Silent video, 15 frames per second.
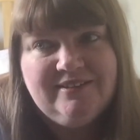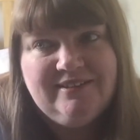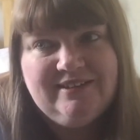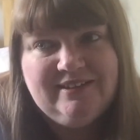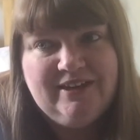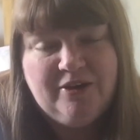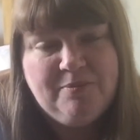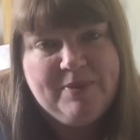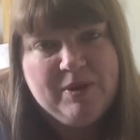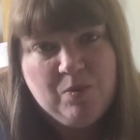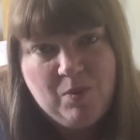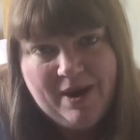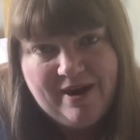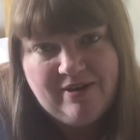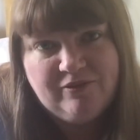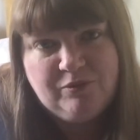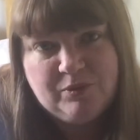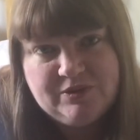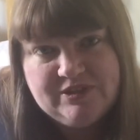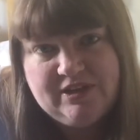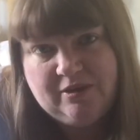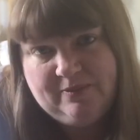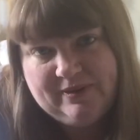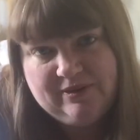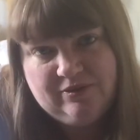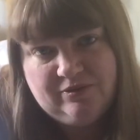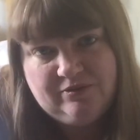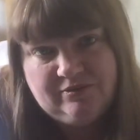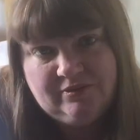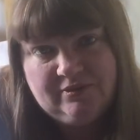you know, be aware of what's going
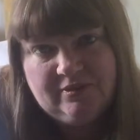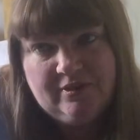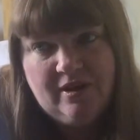on,